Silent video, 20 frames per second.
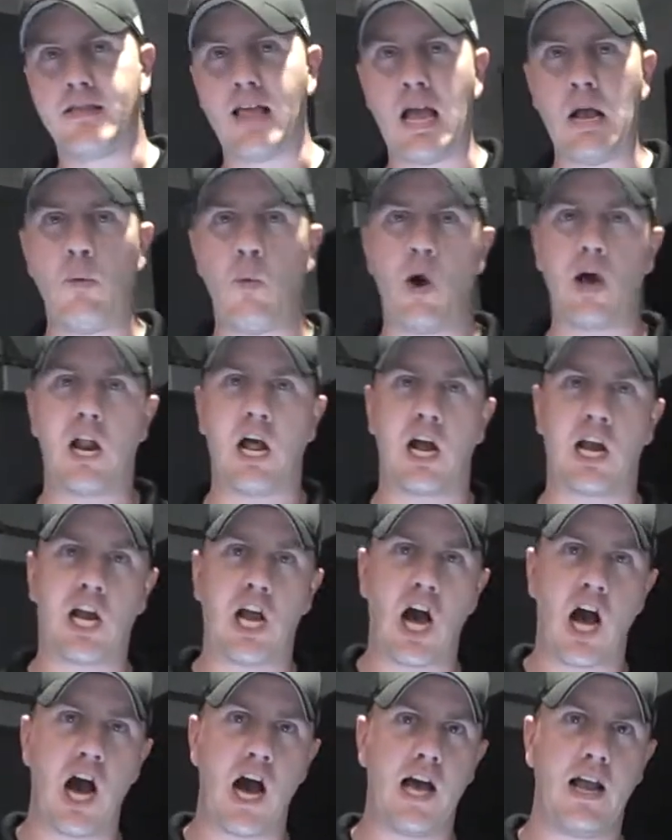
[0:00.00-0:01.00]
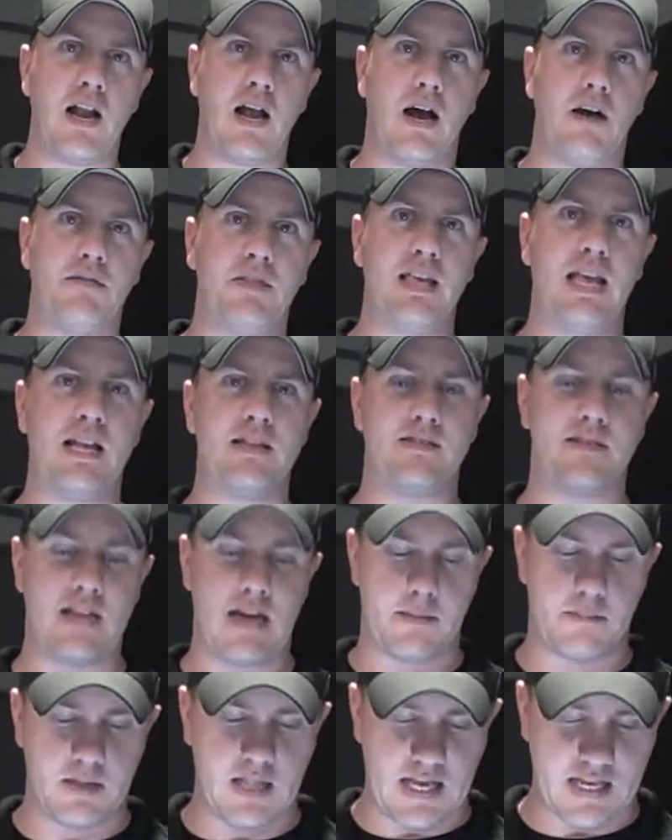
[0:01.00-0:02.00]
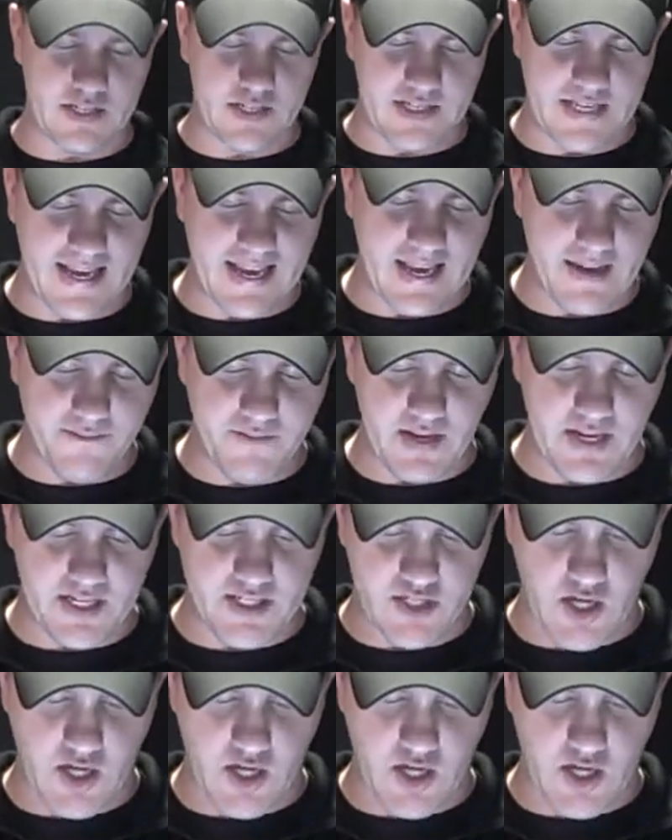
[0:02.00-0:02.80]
they want a cut of the NCAA's TV